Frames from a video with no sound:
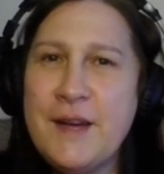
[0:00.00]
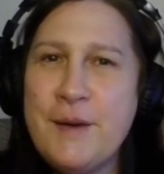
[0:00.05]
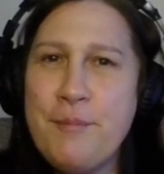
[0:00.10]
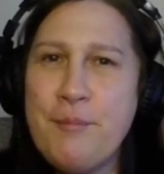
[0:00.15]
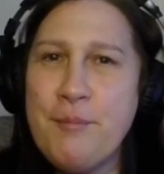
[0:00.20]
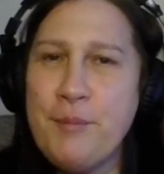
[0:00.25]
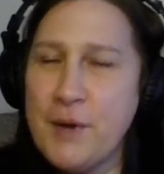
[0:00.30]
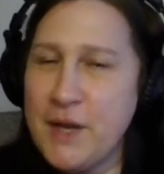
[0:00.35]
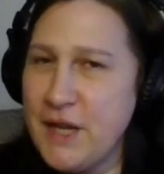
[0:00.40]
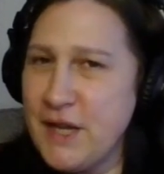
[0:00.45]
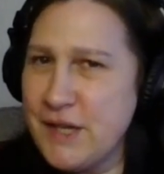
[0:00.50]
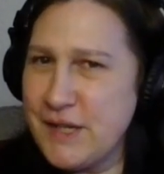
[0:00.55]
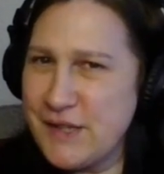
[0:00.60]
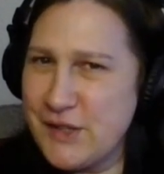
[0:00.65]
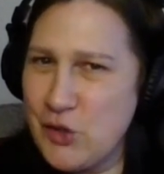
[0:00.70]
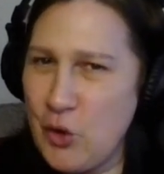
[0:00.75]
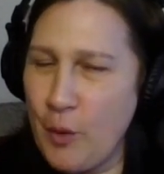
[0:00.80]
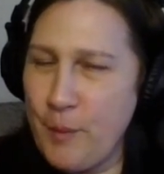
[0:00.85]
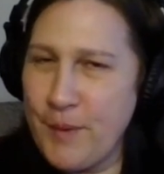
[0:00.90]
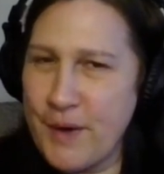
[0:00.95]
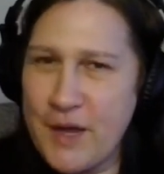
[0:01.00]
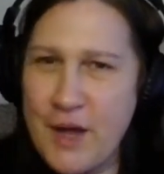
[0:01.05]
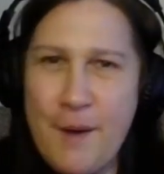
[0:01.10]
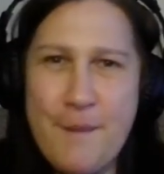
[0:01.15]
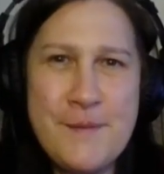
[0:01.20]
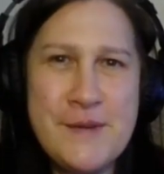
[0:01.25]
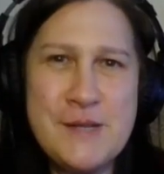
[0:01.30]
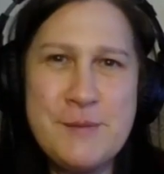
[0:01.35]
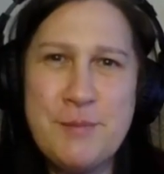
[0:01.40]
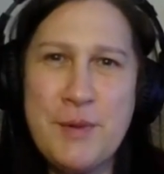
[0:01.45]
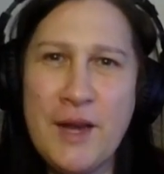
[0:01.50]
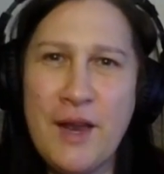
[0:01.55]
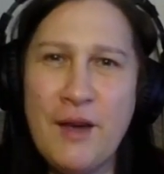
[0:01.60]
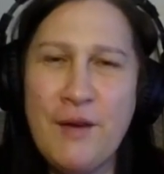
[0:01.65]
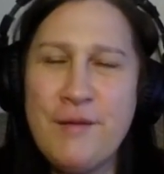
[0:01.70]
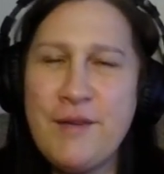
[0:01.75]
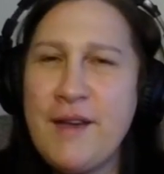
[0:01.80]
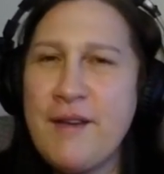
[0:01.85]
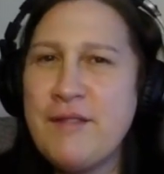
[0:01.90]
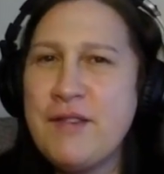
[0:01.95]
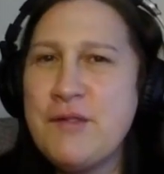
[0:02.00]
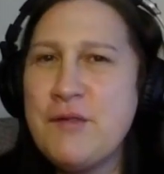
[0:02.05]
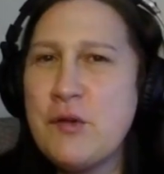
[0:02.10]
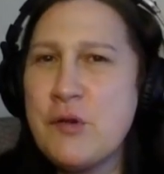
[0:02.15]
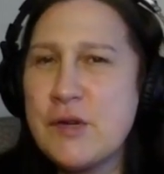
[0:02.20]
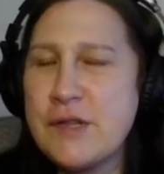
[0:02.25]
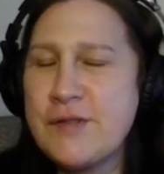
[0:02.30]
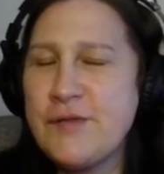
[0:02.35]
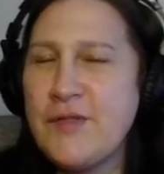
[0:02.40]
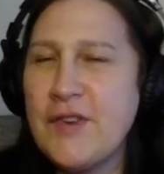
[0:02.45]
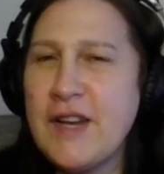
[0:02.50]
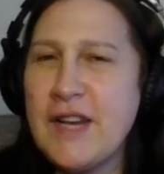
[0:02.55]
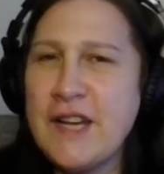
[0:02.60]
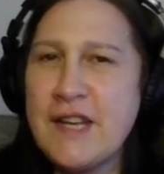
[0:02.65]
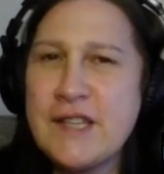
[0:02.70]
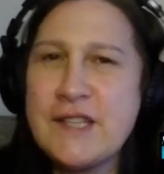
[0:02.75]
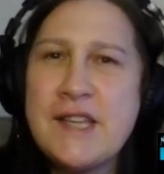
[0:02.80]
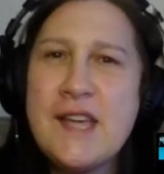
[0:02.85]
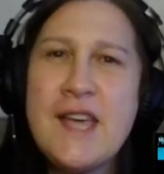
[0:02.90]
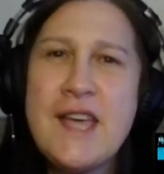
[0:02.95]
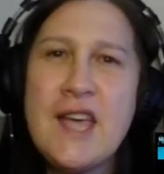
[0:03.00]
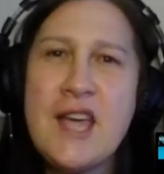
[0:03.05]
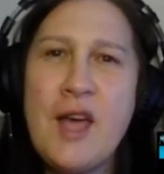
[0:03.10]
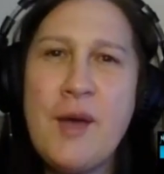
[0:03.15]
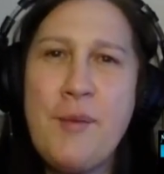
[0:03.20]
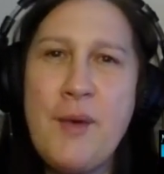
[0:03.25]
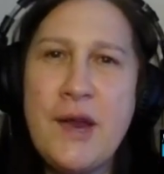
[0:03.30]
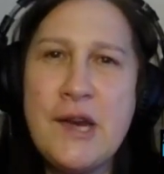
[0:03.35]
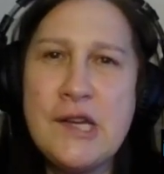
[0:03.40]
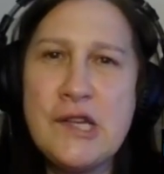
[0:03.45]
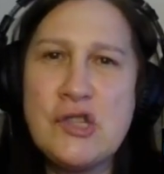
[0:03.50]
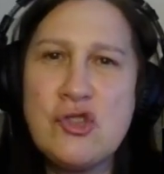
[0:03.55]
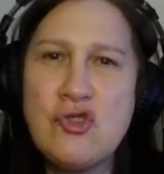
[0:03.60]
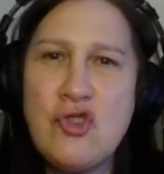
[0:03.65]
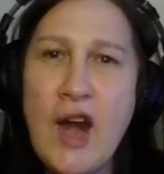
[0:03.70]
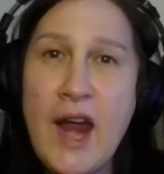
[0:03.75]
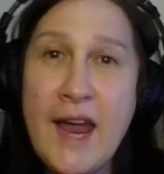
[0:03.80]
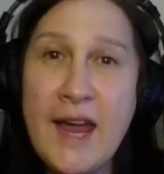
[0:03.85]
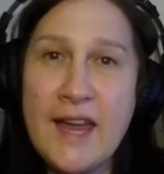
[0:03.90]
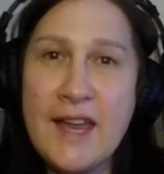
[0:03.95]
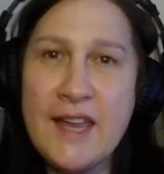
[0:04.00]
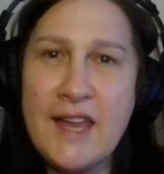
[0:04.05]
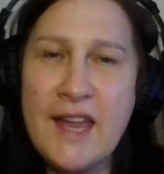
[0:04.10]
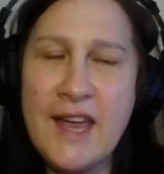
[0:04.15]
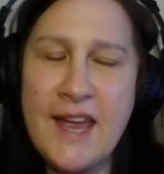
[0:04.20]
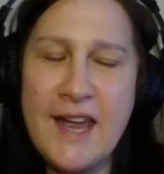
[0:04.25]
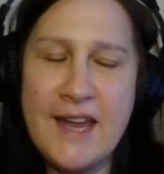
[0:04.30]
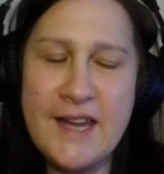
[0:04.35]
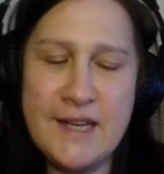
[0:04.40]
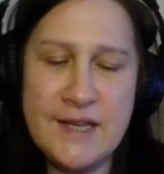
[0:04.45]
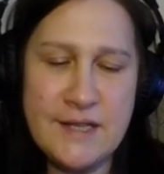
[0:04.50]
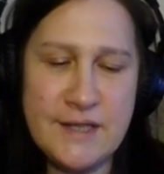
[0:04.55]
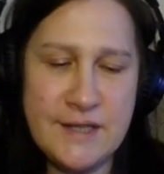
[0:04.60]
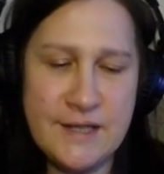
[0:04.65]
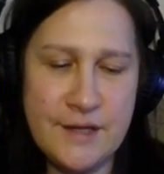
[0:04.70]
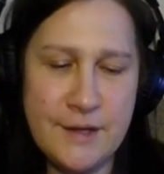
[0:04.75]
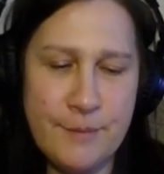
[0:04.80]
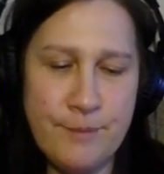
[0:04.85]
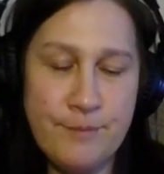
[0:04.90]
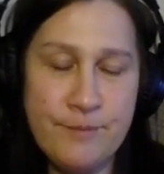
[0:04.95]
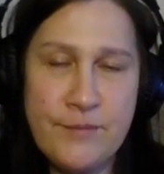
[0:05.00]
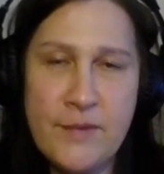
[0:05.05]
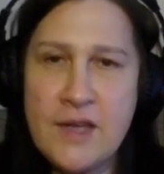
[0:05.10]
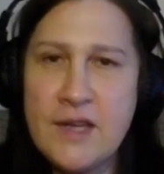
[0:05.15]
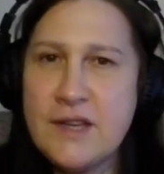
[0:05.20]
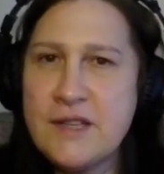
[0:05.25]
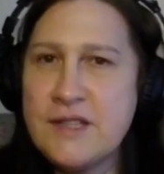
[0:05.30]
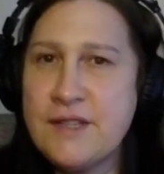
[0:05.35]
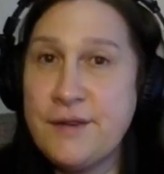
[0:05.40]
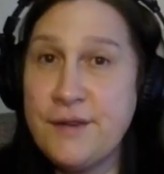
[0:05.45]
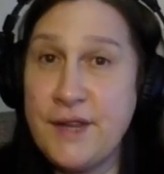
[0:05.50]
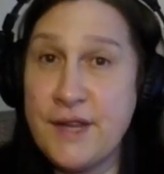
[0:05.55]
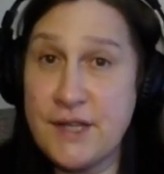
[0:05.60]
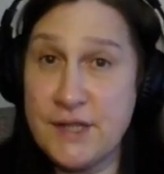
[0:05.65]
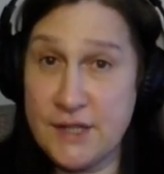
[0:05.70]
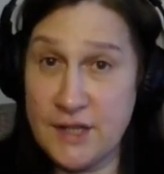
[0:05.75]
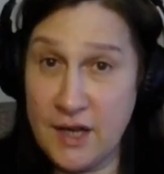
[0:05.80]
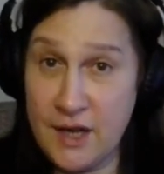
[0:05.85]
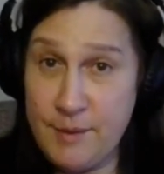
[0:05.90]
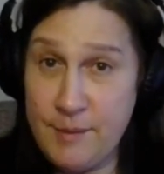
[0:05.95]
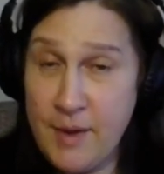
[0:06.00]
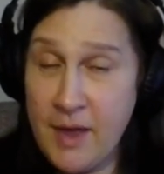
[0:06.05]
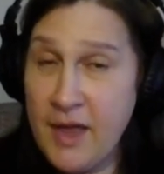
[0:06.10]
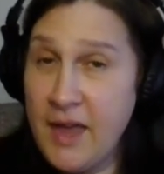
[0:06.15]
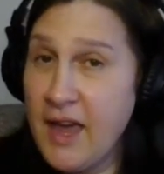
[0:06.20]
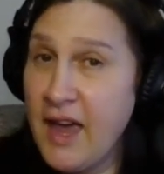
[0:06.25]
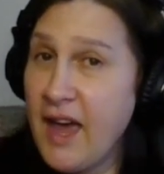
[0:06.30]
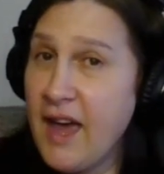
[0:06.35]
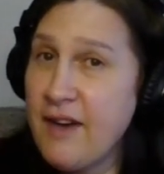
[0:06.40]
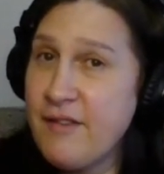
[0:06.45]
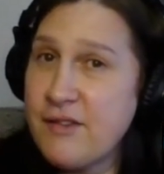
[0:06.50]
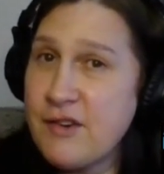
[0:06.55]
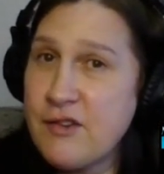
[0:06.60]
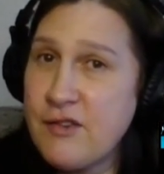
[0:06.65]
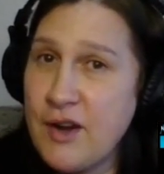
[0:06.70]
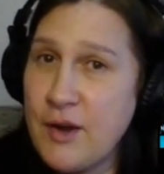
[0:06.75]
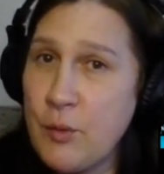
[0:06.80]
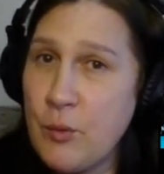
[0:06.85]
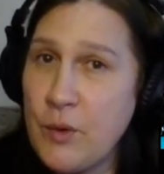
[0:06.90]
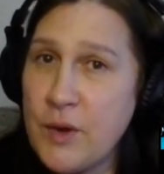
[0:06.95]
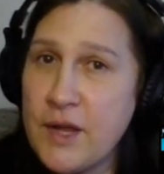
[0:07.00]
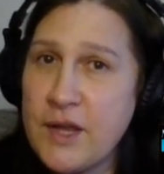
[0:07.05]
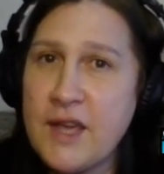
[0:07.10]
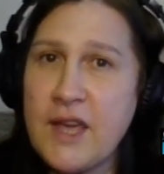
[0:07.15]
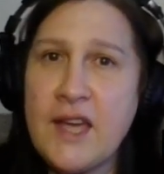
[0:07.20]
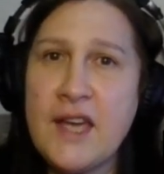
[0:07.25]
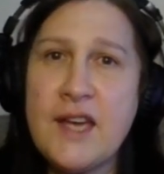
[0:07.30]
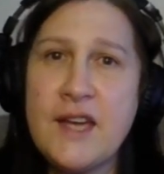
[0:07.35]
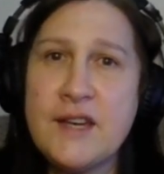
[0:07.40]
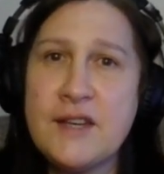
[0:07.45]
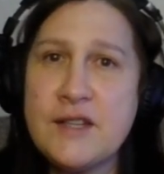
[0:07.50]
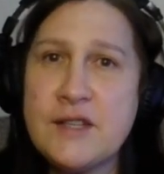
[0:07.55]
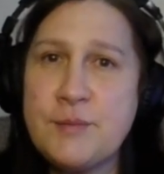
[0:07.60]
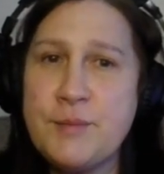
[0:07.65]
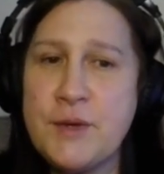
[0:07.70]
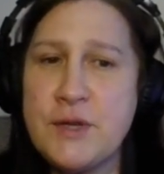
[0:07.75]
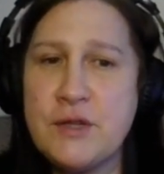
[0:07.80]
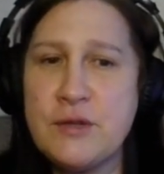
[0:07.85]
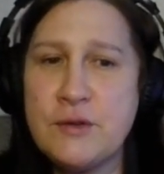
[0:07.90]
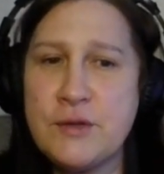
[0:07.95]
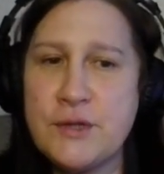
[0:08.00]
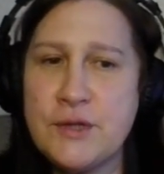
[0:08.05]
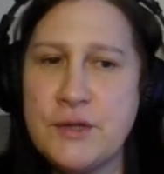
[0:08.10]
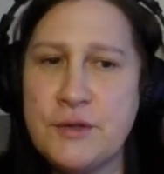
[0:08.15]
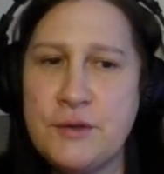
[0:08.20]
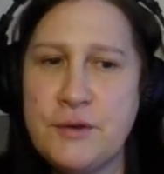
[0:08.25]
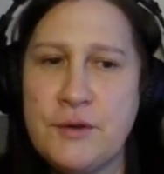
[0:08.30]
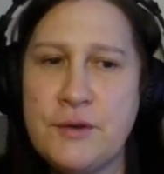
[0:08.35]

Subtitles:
please join me in the comments below if you have any thoughts and feelings about this track. And till next time, have a great week, and I'll speak to you all soon.